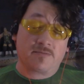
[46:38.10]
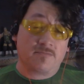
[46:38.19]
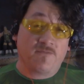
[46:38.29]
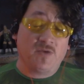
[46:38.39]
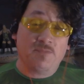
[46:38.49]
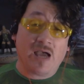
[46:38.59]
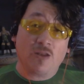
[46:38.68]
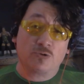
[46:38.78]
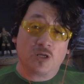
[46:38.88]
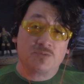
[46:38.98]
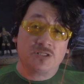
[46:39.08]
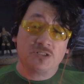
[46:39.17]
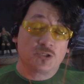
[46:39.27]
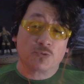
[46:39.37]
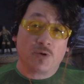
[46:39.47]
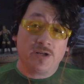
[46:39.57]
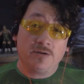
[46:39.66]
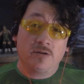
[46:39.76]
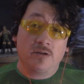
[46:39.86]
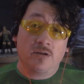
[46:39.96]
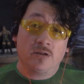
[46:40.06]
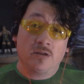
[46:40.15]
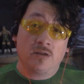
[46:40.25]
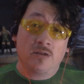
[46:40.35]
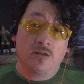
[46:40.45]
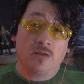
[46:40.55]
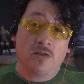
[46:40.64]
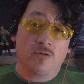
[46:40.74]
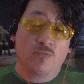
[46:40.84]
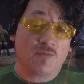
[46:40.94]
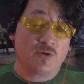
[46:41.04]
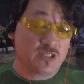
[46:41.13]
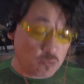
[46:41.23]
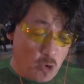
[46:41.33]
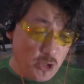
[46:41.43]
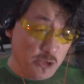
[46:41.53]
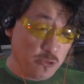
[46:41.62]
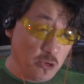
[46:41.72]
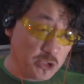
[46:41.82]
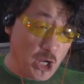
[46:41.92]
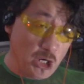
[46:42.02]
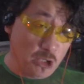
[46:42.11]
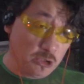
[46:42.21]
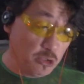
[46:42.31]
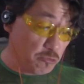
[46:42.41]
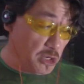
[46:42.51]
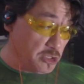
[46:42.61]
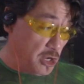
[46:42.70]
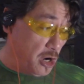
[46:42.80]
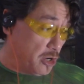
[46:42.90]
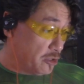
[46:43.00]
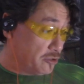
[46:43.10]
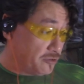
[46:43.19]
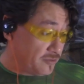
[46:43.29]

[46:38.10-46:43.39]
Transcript: Finn Balor jumps into the ring. Referee's like, "What are you doing? Get out of the ring there!"